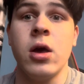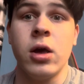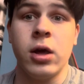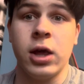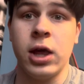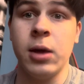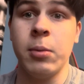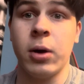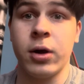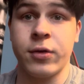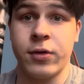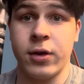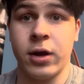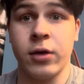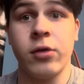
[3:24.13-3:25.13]
Ribas
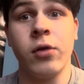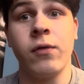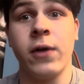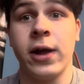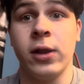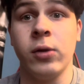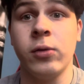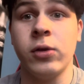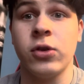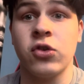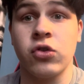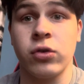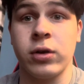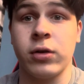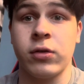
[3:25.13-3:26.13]
not a 2-fight losing
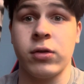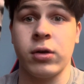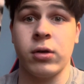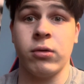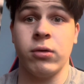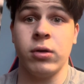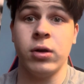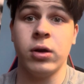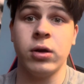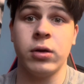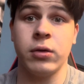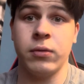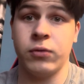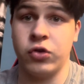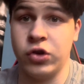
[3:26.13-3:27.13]
streak, so
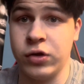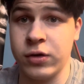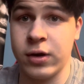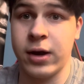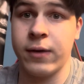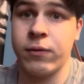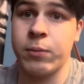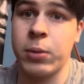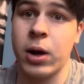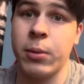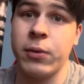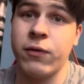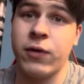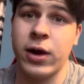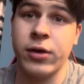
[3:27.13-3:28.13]
she's going to have to probably
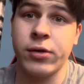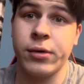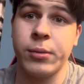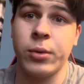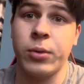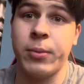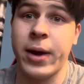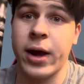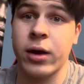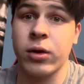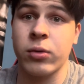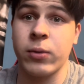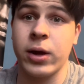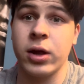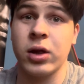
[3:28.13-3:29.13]
fight someone back in the
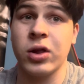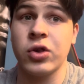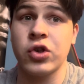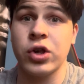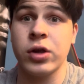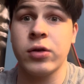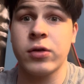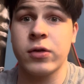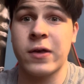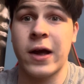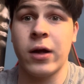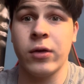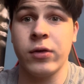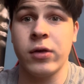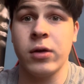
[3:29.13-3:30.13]
ranking. She's
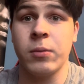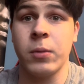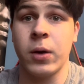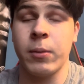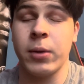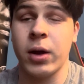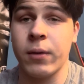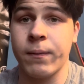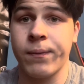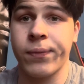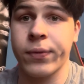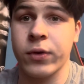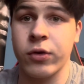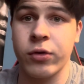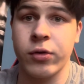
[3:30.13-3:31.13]
talented, but I mean,
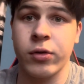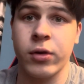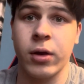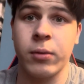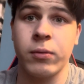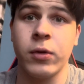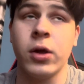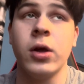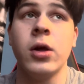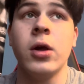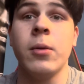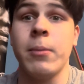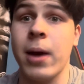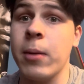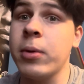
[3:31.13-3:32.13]
just tough.
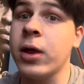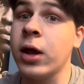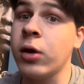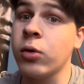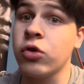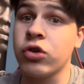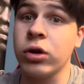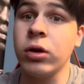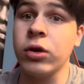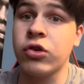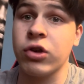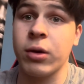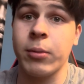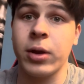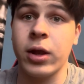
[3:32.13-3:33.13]
Maybe they do a trilogy.
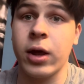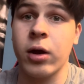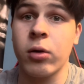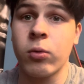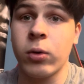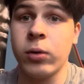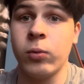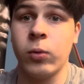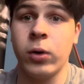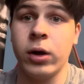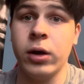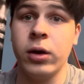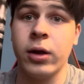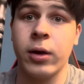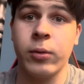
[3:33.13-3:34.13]
I mean, they are
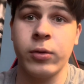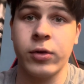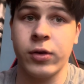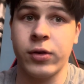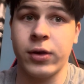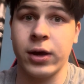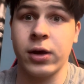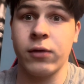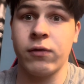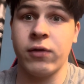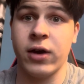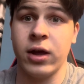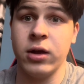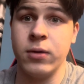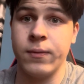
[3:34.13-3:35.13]
1-1. That was the second
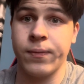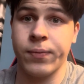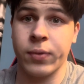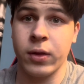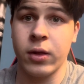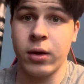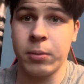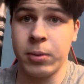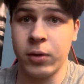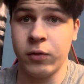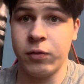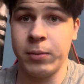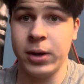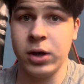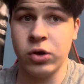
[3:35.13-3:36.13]
fight, and they're both
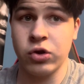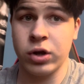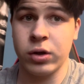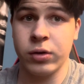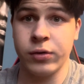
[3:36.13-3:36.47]
beat each other.